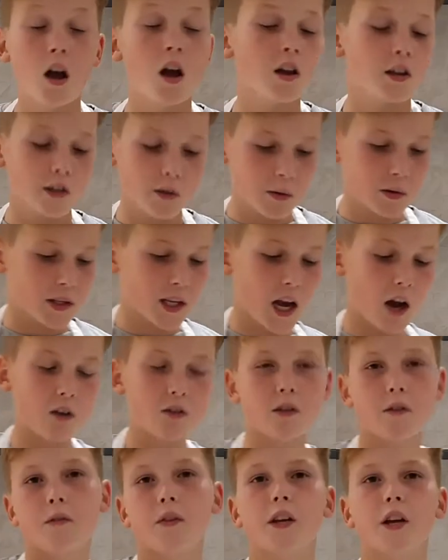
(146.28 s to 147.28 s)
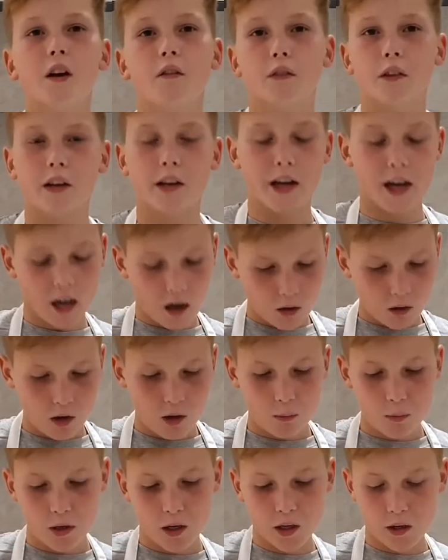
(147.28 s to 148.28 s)
So it's out of the oven now and
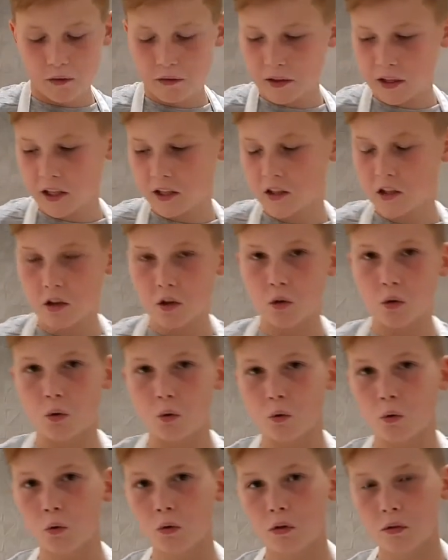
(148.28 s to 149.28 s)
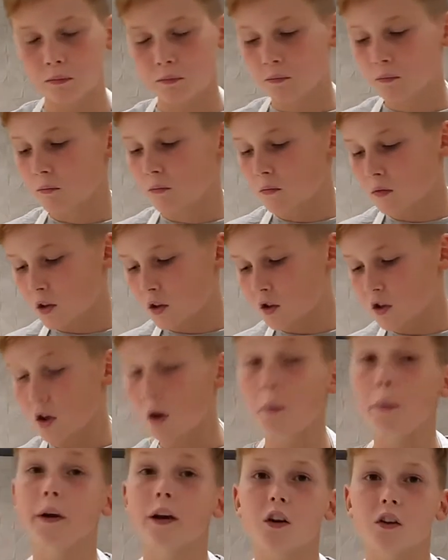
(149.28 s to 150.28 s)
we're leaving it to cool. So
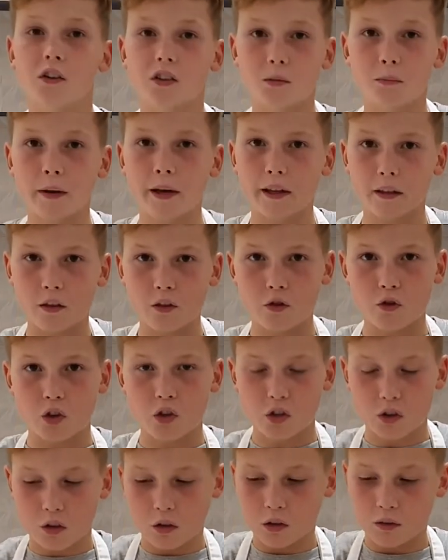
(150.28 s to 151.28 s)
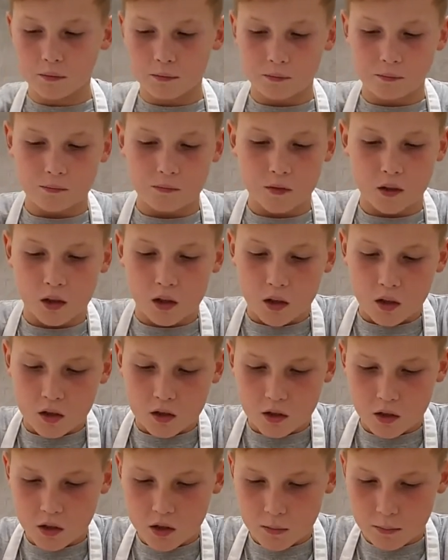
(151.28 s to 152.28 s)
we're going to make the drizzle.
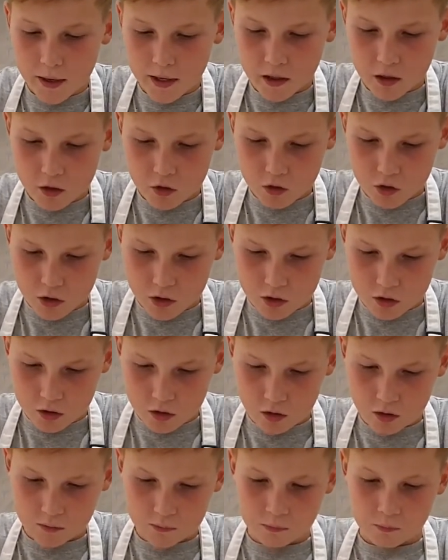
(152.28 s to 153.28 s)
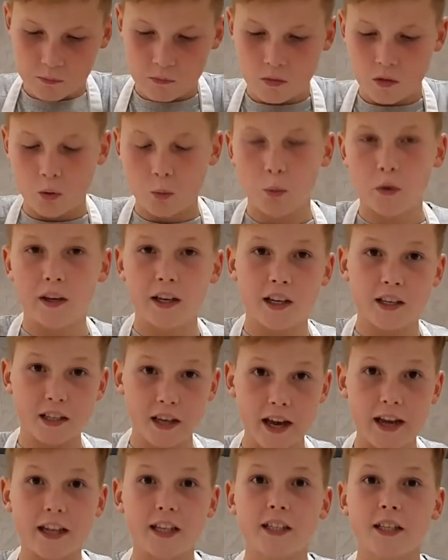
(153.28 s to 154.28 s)
So to make the drizzle, we need
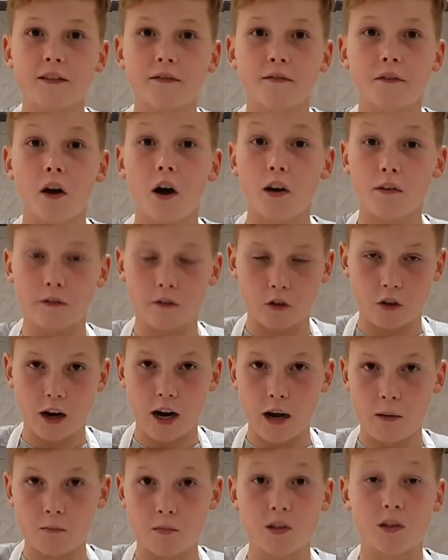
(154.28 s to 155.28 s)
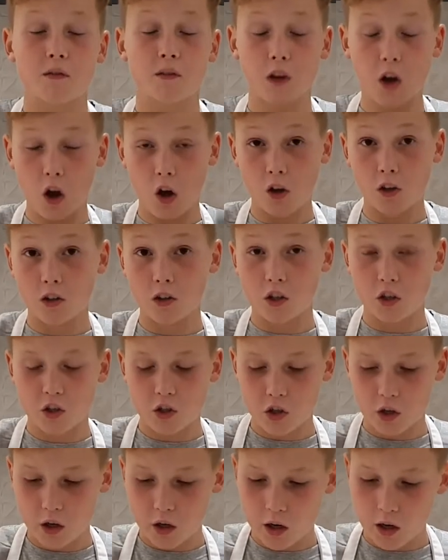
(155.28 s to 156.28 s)
85 grams of caster
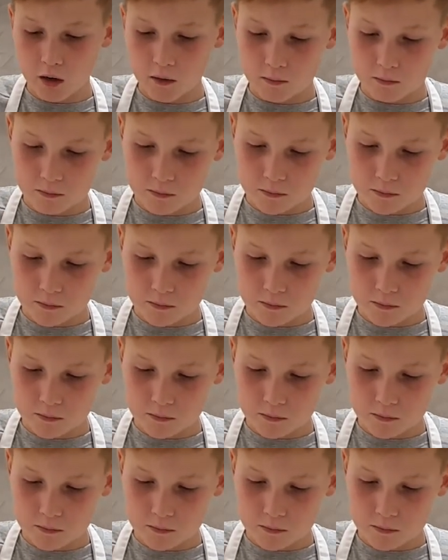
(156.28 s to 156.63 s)
sugar